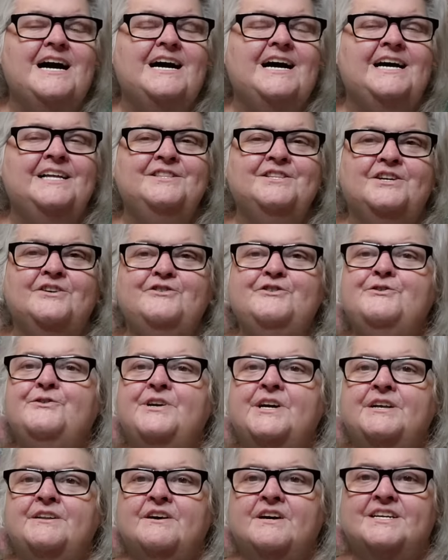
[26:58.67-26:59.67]
I know you
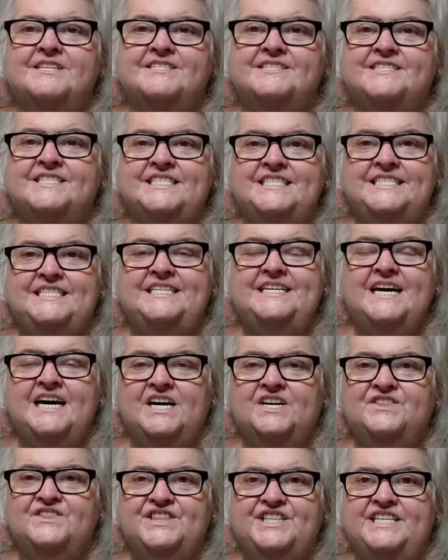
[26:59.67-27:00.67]
cannot see
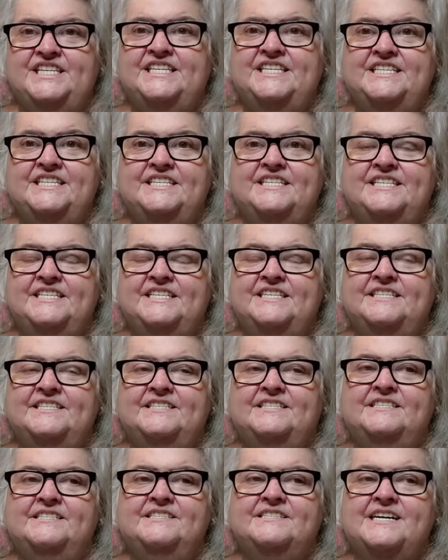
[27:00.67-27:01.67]
how thin it
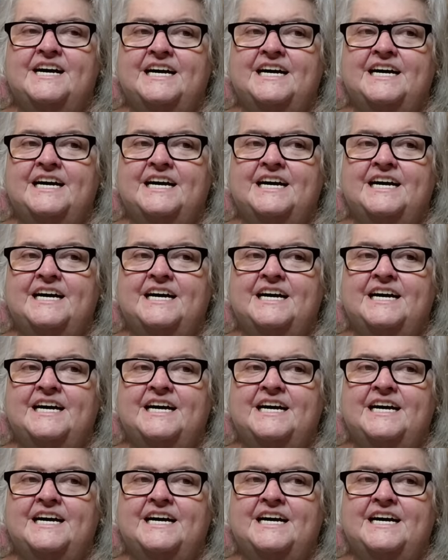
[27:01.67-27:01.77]
is.